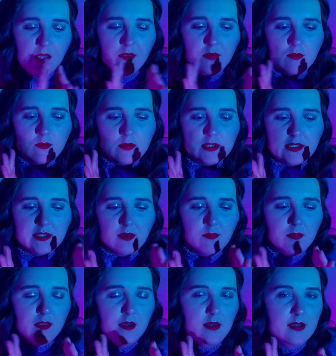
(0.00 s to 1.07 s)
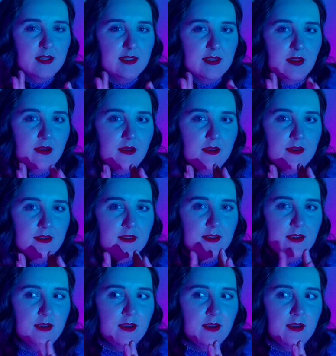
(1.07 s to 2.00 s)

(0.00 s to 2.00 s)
There were some things that